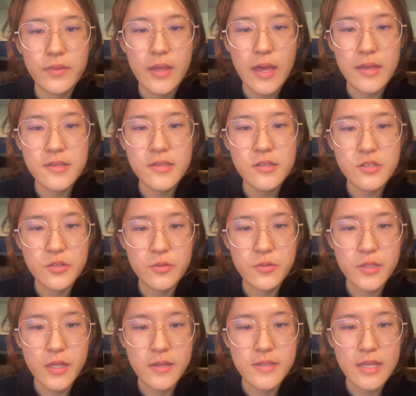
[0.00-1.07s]
Anzadu's
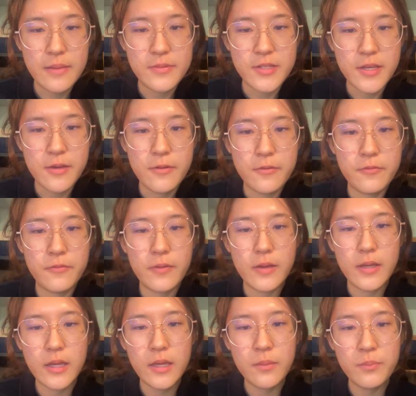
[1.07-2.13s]
concept of
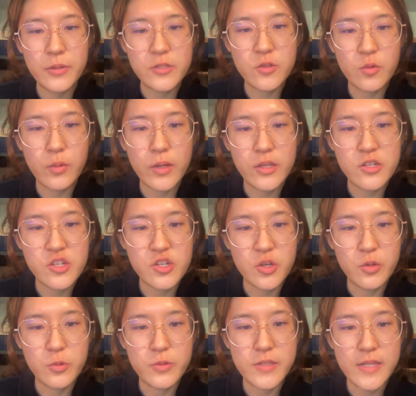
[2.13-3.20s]
in between
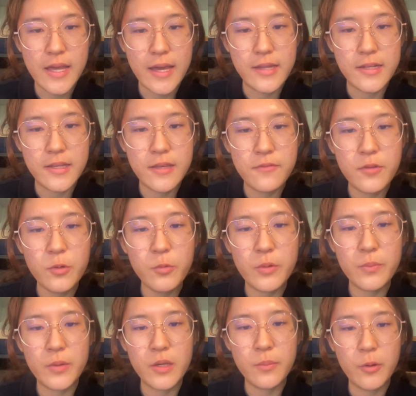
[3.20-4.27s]
shows that even
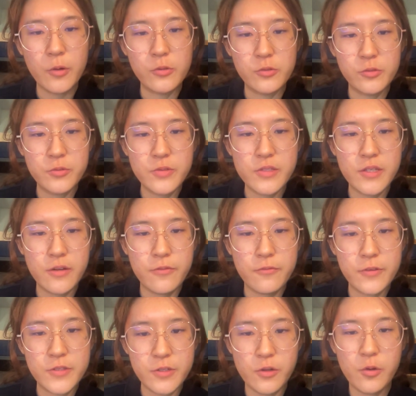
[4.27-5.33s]
when people lose their
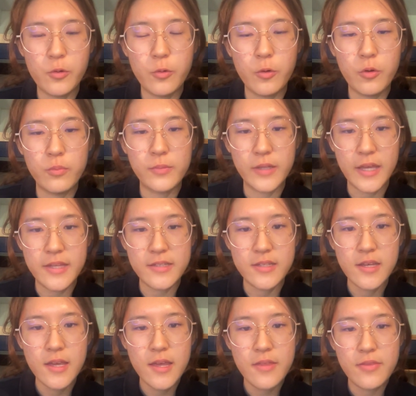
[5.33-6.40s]
physical homeland,
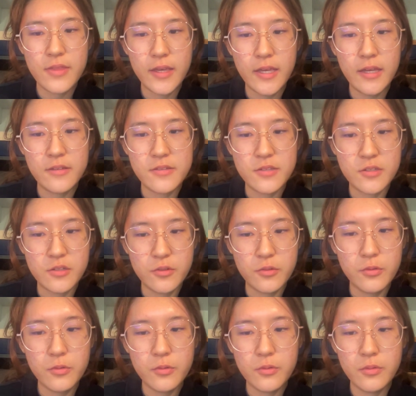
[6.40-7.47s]
they can
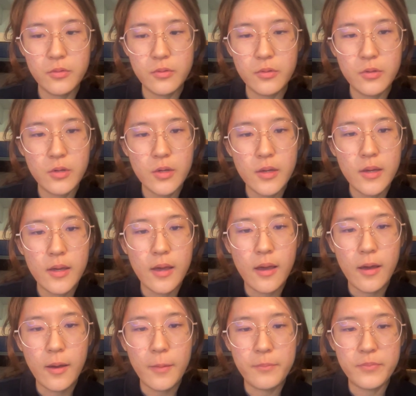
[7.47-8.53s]
still
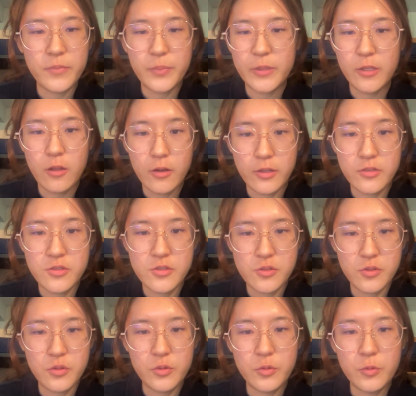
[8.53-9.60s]
belong
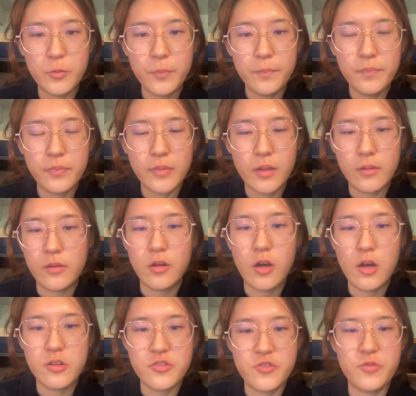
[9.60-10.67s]
to
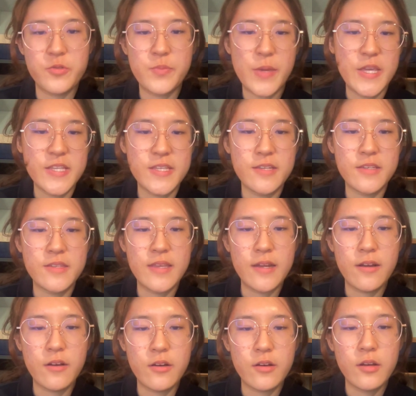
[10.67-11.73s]
cultural spaces that
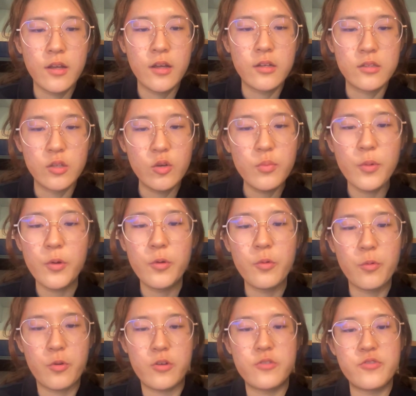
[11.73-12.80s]
are global
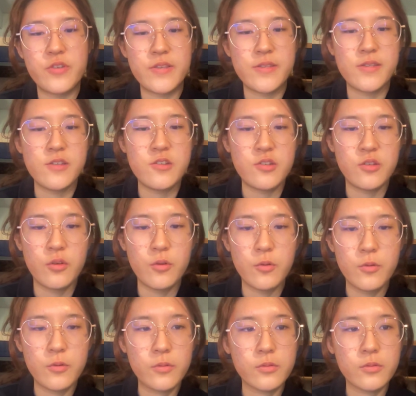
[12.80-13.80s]
or transitional.